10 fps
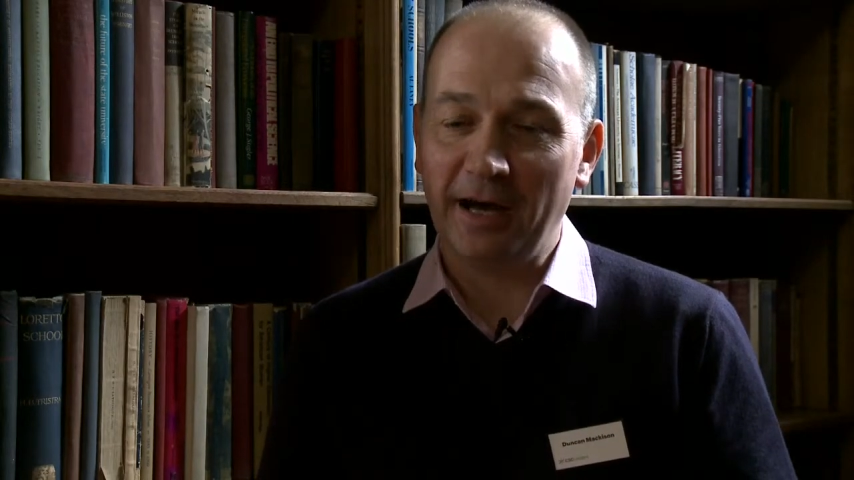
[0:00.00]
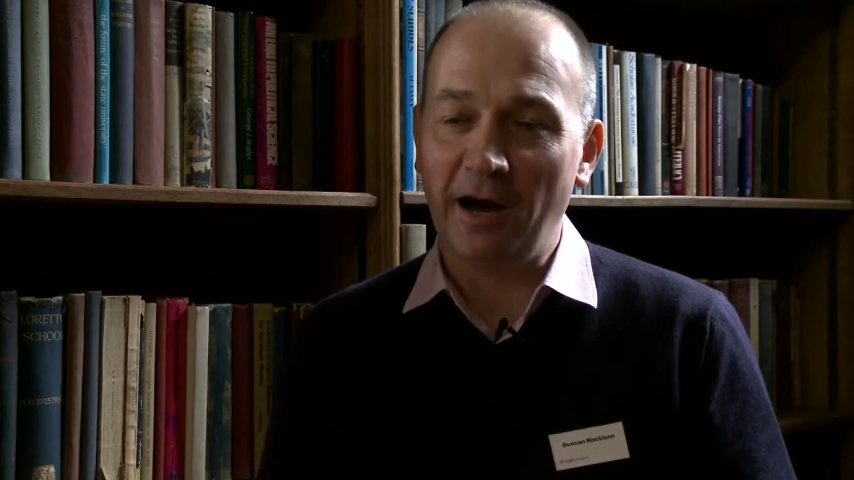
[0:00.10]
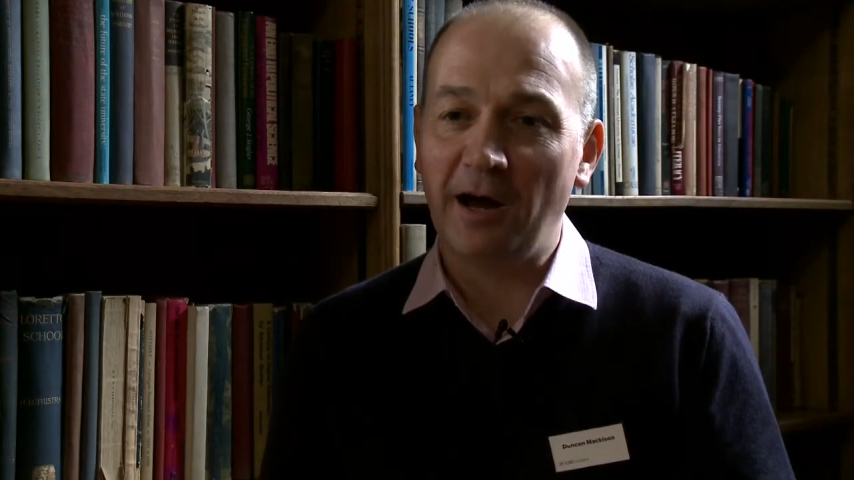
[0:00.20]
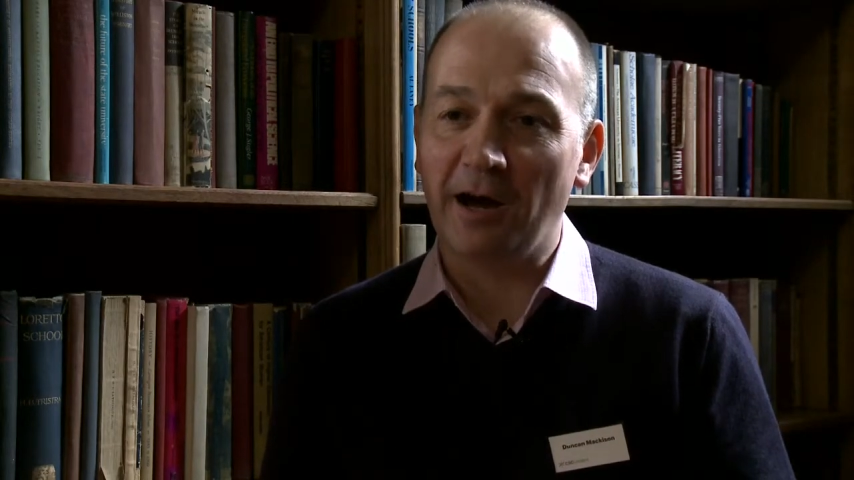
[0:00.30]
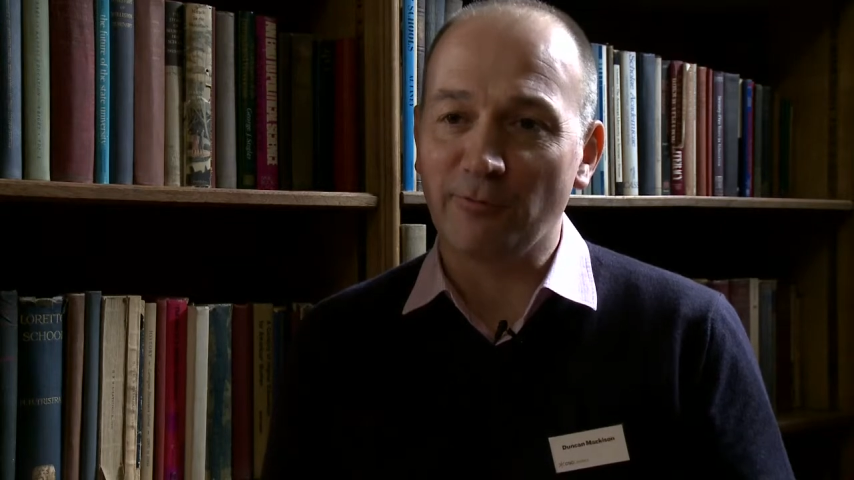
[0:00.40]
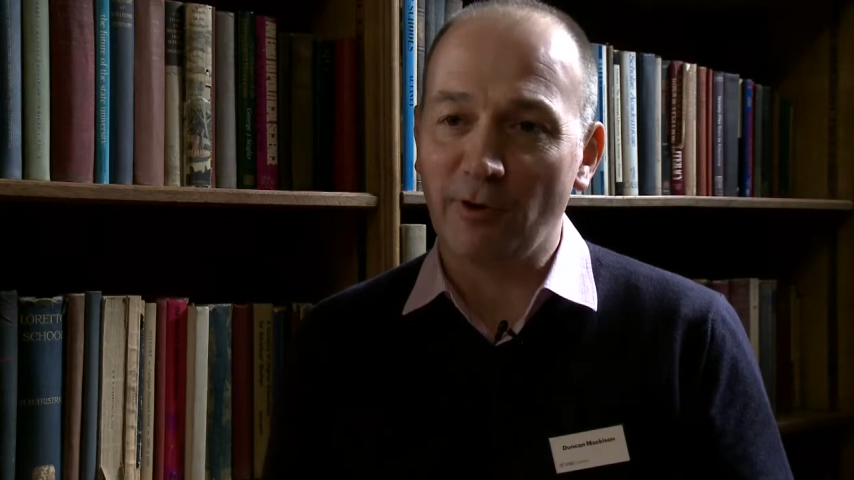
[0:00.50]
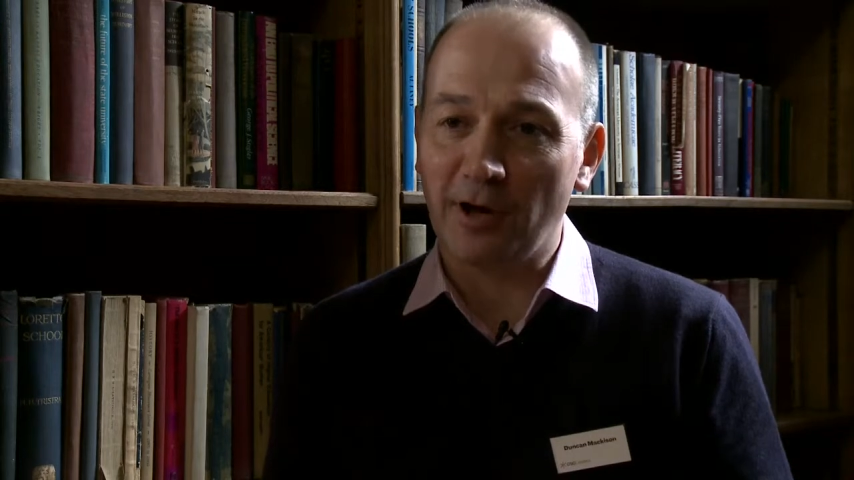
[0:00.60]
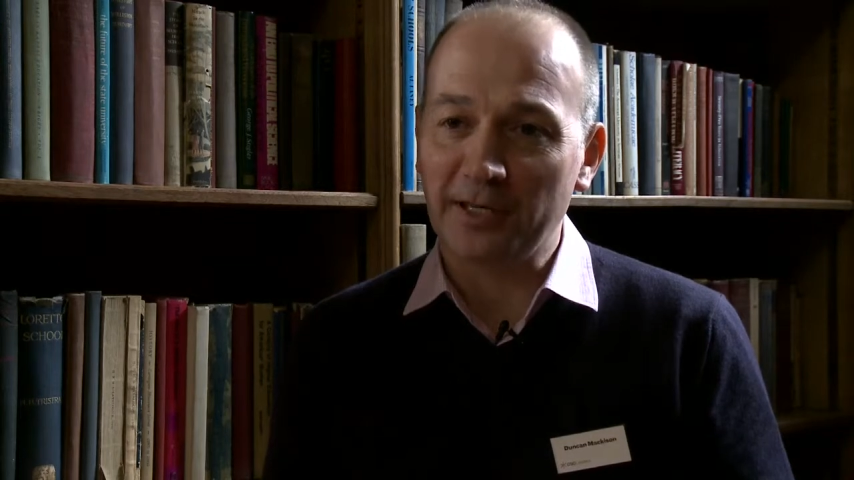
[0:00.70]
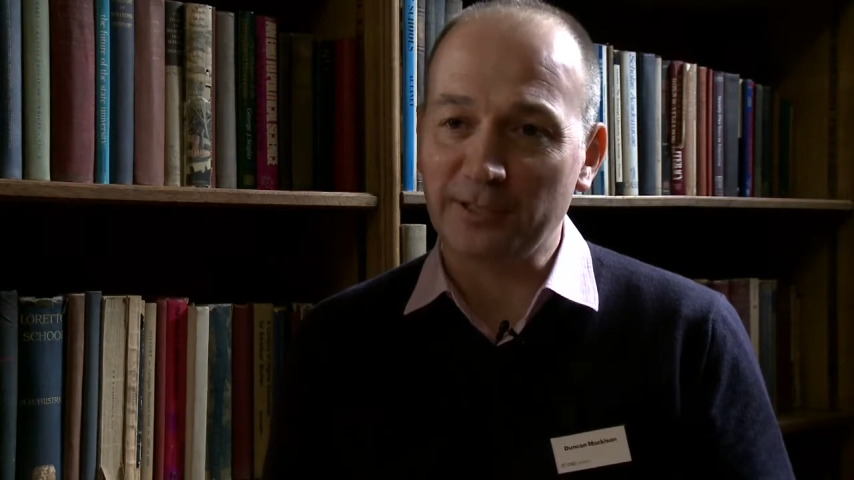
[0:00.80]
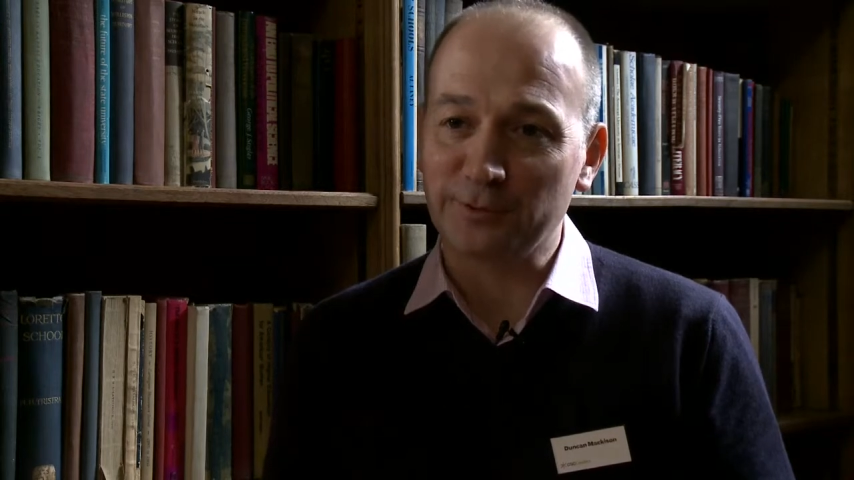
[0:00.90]

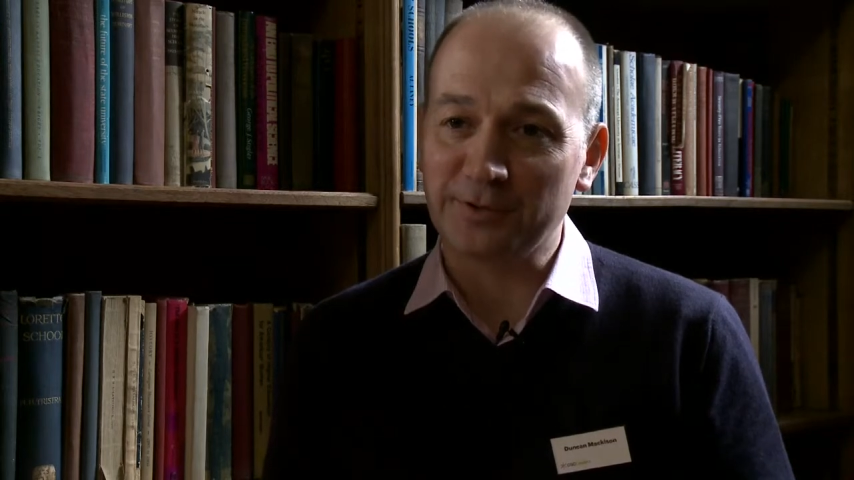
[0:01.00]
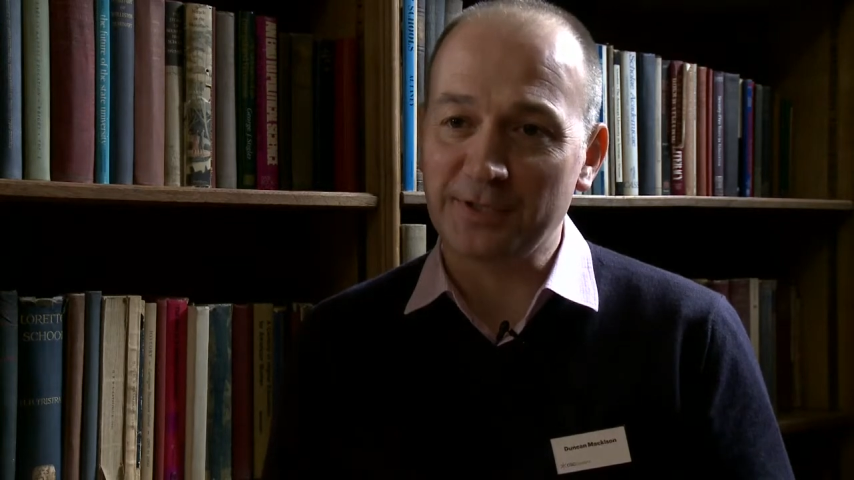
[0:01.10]
hierarchical